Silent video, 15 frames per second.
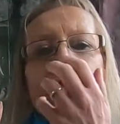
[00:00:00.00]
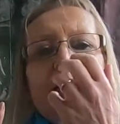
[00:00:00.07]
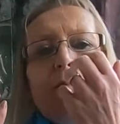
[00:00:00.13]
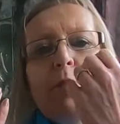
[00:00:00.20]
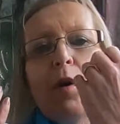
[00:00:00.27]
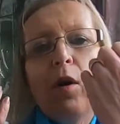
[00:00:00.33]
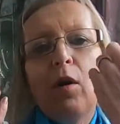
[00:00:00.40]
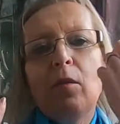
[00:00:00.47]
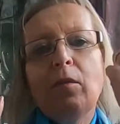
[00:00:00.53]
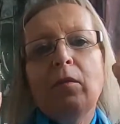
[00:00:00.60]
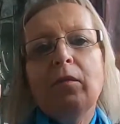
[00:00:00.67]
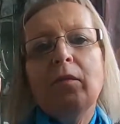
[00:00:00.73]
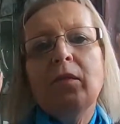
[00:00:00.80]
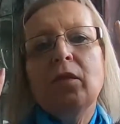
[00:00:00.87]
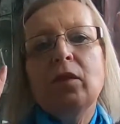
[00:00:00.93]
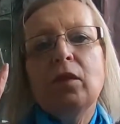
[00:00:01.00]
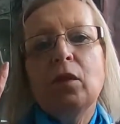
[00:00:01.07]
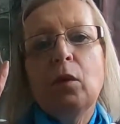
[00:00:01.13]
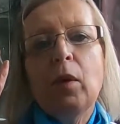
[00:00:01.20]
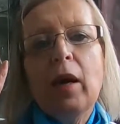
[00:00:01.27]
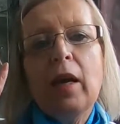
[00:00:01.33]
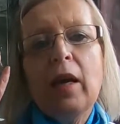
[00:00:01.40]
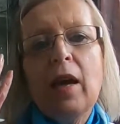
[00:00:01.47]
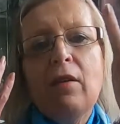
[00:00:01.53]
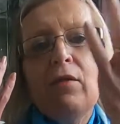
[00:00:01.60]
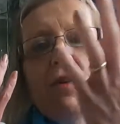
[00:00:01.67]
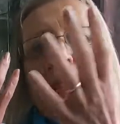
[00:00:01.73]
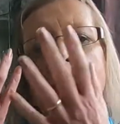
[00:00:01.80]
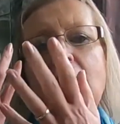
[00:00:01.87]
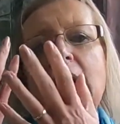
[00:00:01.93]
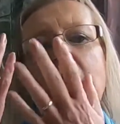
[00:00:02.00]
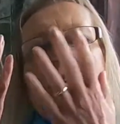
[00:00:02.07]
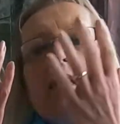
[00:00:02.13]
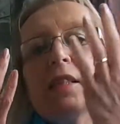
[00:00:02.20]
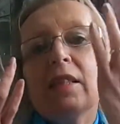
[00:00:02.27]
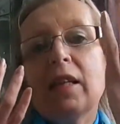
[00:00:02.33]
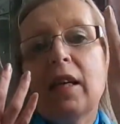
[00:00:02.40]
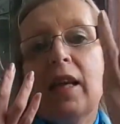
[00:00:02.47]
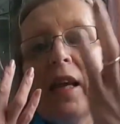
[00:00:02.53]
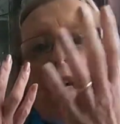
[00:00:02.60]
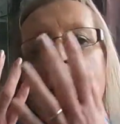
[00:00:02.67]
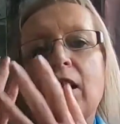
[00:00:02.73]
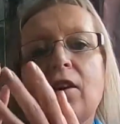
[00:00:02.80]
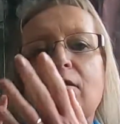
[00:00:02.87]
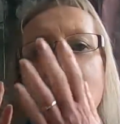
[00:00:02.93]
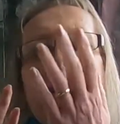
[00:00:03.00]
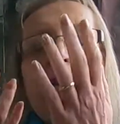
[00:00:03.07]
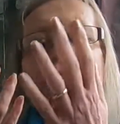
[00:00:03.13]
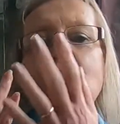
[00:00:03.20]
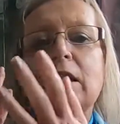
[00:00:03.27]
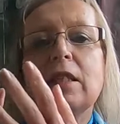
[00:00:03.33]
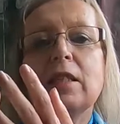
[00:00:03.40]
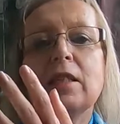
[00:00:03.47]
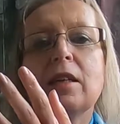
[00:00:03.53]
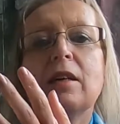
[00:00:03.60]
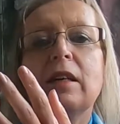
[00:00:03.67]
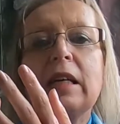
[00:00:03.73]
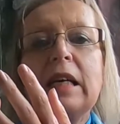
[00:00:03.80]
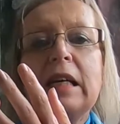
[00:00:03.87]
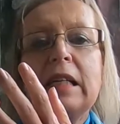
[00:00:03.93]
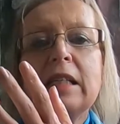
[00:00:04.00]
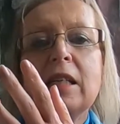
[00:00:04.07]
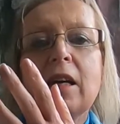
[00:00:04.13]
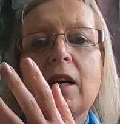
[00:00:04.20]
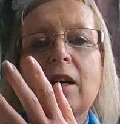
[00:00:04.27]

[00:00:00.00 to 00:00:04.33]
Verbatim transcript: the bomb, the way everything's clicking around inside,